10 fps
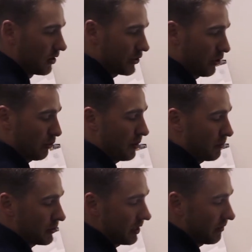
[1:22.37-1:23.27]
So
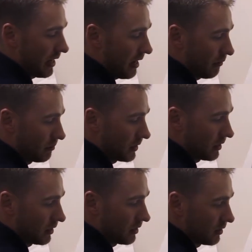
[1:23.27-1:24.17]
3% of that would
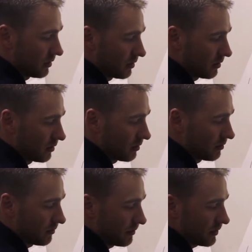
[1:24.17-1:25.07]

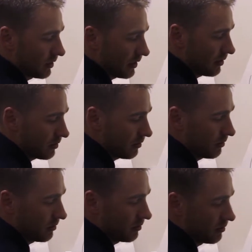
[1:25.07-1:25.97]
be $15,000,
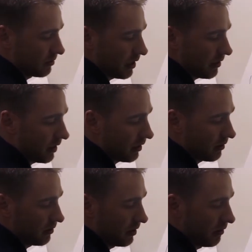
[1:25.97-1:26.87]
I think.
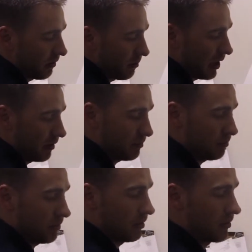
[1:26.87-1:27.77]
If I'm off,
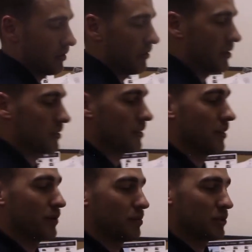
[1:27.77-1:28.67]
put a little correction
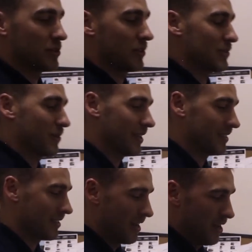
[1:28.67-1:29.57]
there, but I'm pretty sure that's what it is.